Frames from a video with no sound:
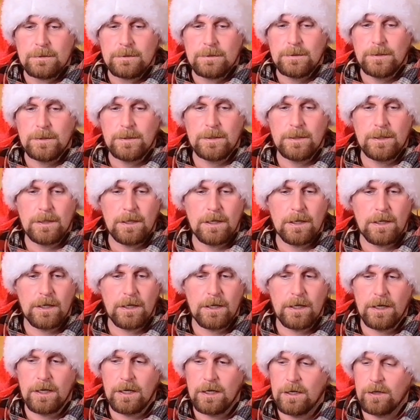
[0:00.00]

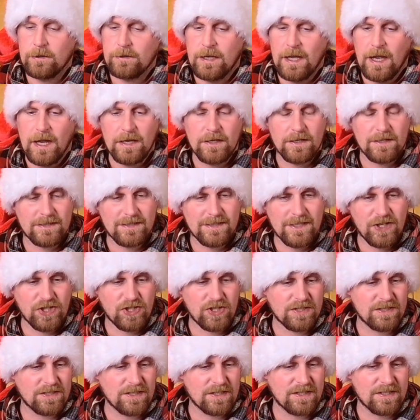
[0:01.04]
Ah, okay,
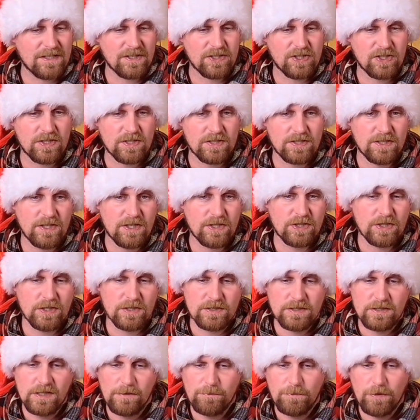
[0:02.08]
decisions, decision,
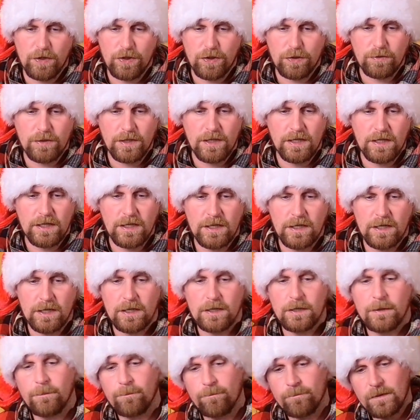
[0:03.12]
decisions. Number
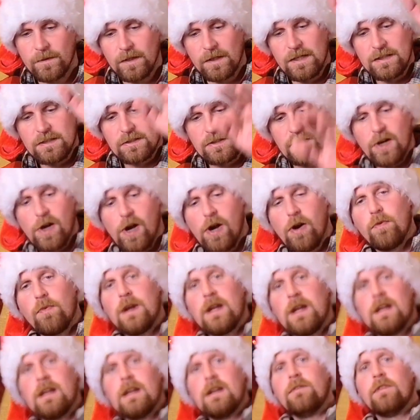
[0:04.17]
three. Let's go
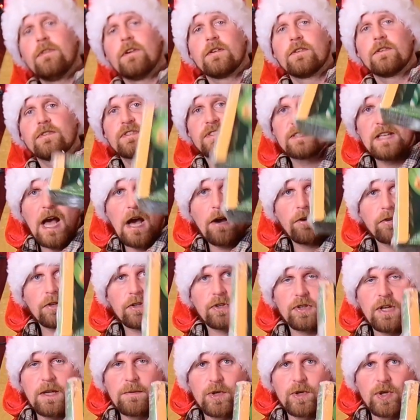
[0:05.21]
with sour
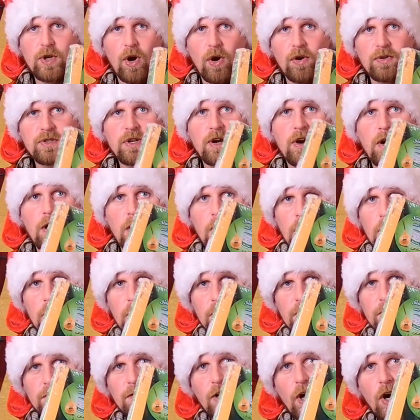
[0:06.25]
cream and
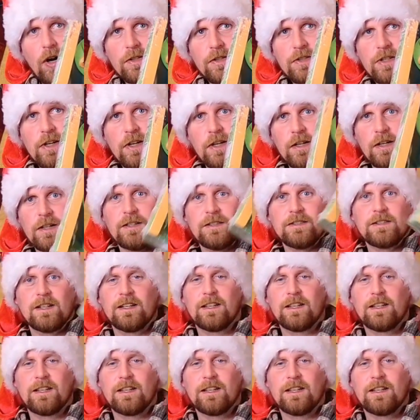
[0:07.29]
onion. Onion.